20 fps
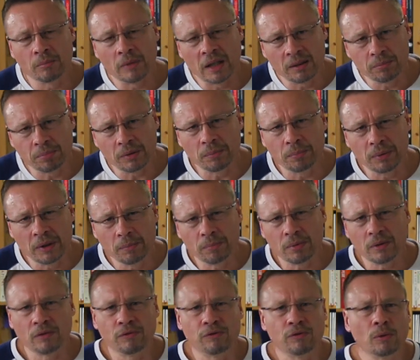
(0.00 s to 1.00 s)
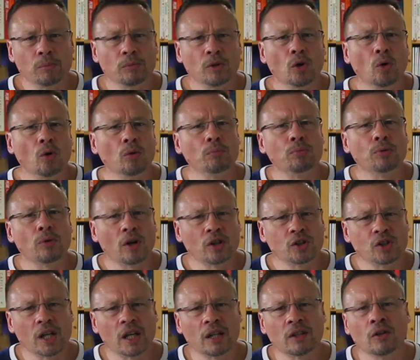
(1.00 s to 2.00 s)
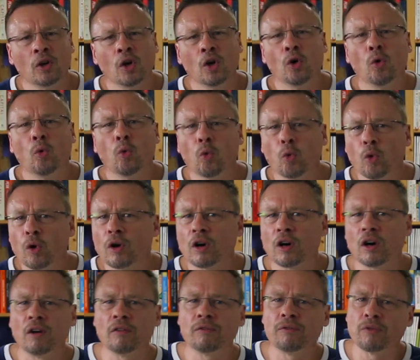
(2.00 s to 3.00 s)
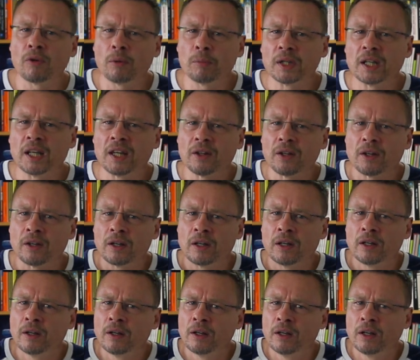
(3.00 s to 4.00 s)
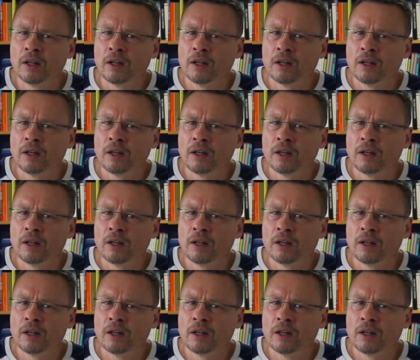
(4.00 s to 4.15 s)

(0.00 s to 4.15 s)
might be people from your own project or from another